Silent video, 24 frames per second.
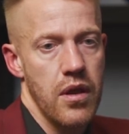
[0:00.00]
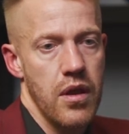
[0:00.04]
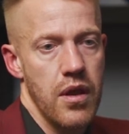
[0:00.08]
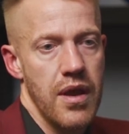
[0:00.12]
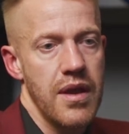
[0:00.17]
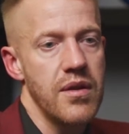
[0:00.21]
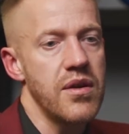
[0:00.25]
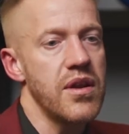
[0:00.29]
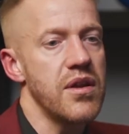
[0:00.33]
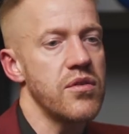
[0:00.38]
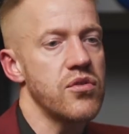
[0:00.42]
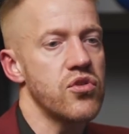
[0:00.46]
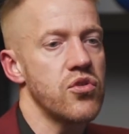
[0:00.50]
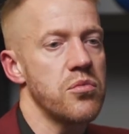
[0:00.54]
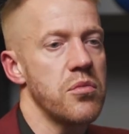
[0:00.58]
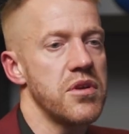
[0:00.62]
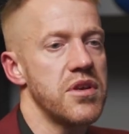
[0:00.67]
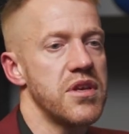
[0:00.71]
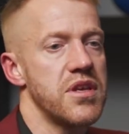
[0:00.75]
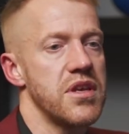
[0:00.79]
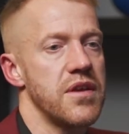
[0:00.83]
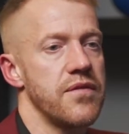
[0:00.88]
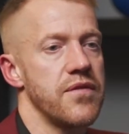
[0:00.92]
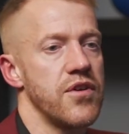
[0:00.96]
it was
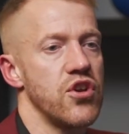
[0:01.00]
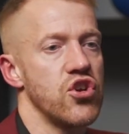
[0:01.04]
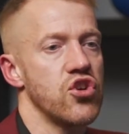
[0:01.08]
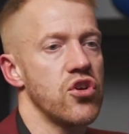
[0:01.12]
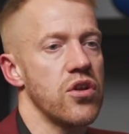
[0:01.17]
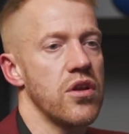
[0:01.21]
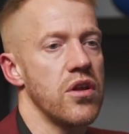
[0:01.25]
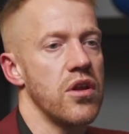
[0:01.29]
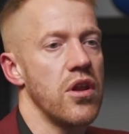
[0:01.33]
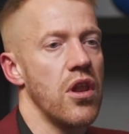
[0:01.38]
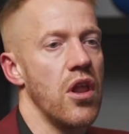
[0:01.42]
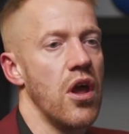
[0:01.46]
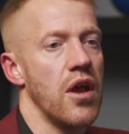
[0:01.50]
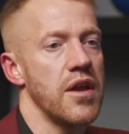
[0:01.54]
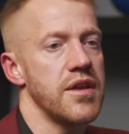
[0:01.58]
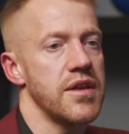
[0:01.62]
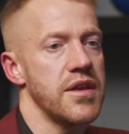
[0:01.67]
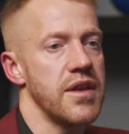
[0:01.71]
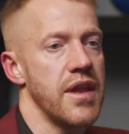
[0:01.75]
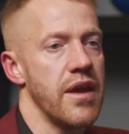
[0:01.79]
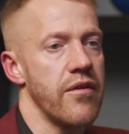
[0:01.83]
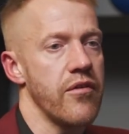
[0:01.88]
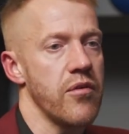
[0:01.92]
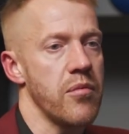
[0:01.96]
almost as if he shone a light
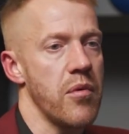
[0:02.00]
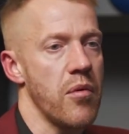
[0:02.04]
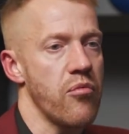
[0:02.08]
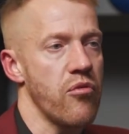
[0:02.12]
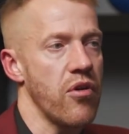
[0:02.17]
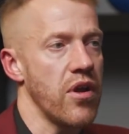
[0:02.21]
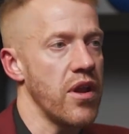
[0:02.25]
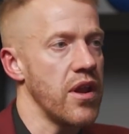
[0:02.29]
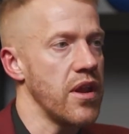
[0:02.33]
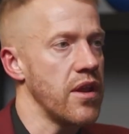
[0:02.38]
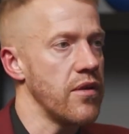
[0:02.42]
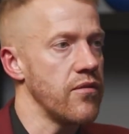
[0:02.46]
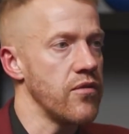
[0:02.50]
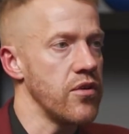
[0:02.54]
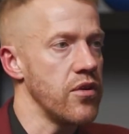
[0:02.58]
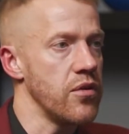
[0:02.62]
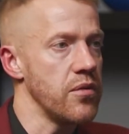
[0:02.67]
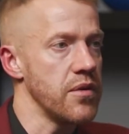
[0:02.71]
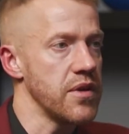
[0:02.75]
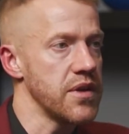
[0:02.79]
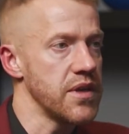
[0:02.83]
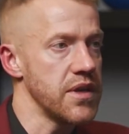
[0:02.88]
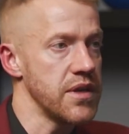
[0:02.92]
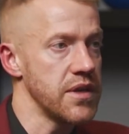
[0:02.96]
in an area of my brain I never knew
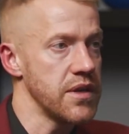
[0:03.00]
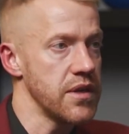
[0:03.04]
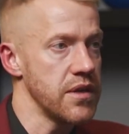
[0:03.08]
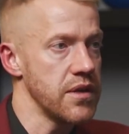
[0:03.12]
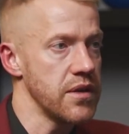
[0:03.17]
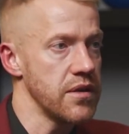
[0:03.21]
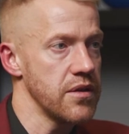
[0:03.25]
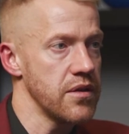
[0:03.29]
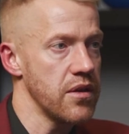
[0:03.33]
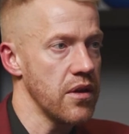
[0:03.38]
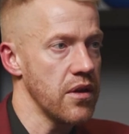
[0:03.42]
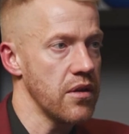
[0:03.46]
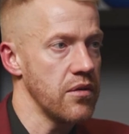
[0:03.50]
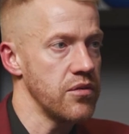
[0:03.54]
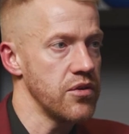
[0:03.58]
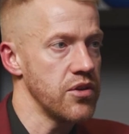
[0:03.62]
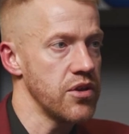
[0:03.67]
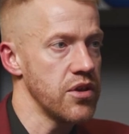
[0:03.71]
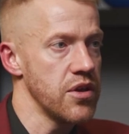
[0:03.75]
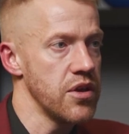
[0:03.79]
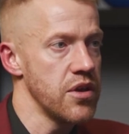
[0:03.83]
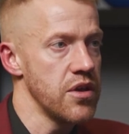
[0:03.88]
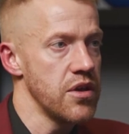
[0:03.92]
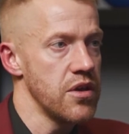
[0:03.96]
existed. It's like
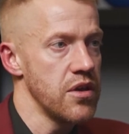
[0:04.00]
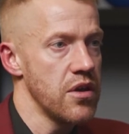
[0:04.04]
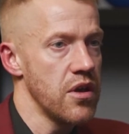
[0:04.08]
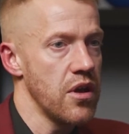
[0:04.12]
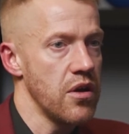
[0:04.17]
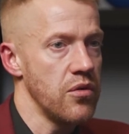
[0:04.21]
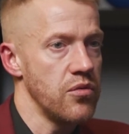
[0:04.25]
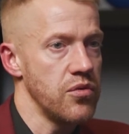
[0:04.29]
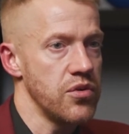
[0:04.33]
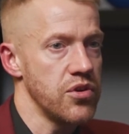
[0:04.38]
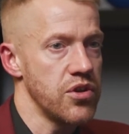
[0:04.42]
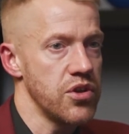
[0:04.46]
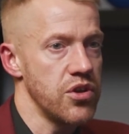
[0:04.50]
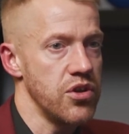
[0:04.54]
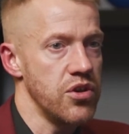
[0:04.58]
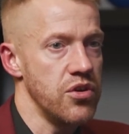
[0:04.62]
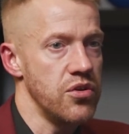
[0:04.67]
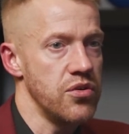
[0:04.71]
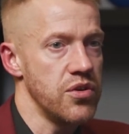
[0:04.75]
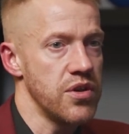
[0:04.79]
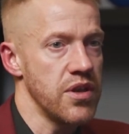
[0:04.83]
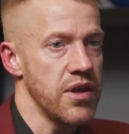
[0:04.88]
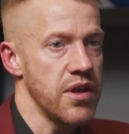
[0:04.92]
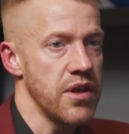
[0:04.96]
I was
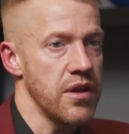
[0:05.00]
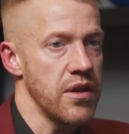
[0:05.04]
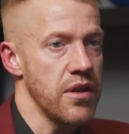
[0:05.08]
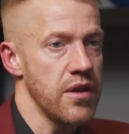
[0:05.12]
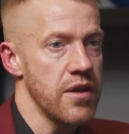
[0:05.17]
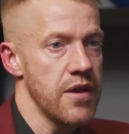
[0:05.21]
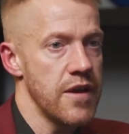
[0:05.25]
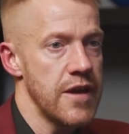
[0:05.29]
using